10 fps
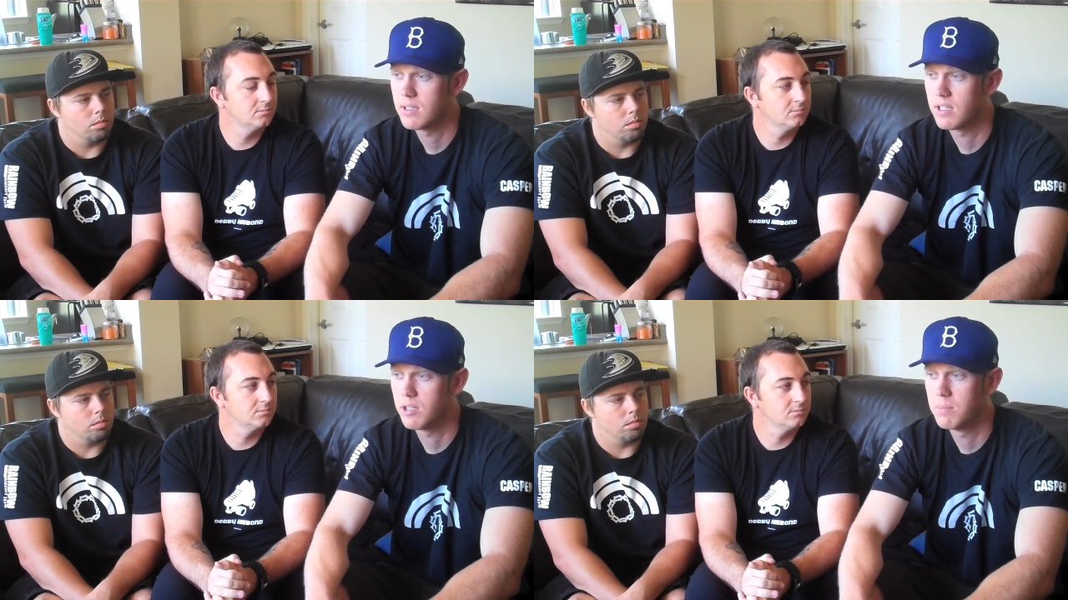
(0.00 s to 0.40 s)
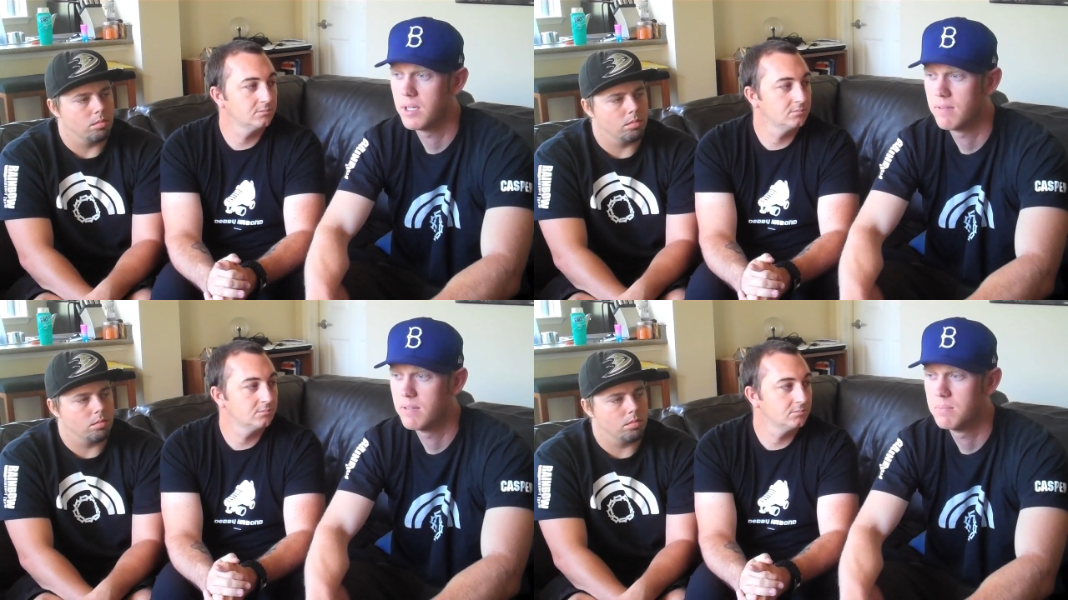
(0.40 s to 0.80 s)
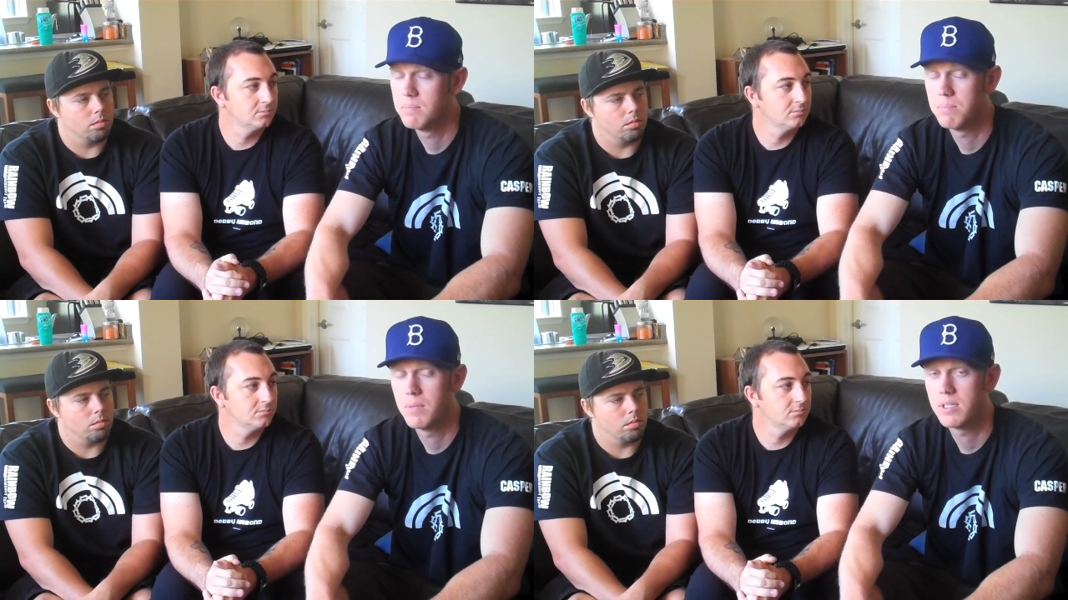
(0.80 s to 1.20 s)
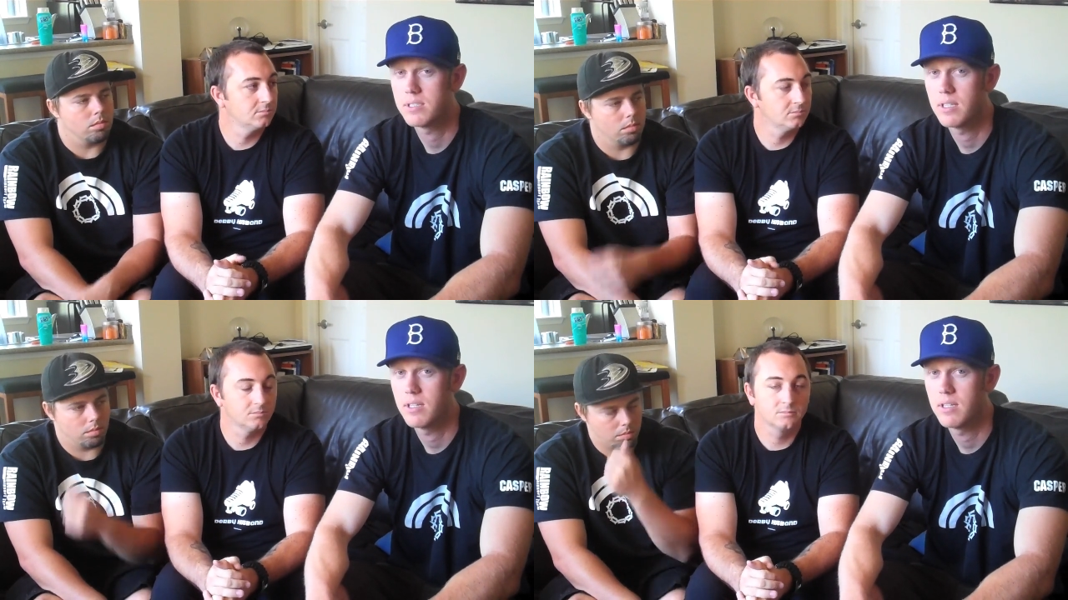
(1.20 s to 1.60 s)
Speaker 1: a little bit of him,
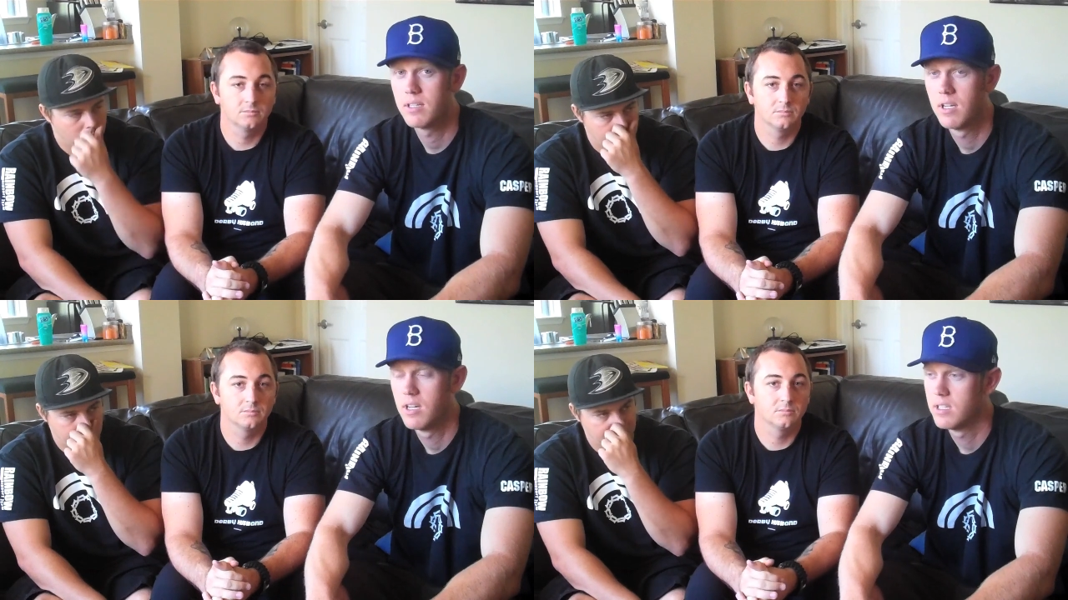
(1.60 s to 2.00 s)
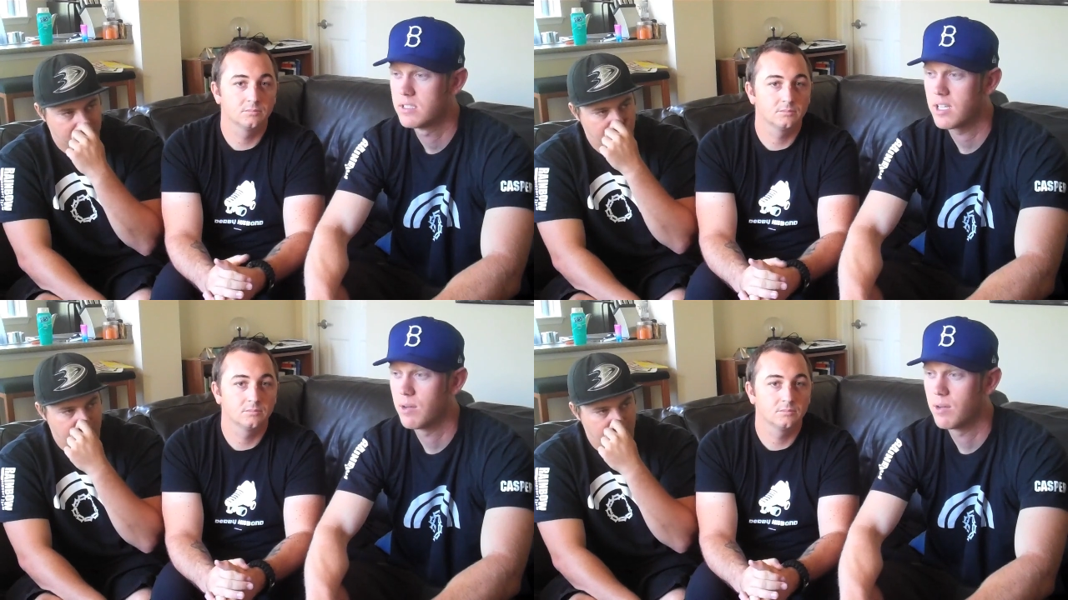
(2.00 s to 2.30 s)
but uh, just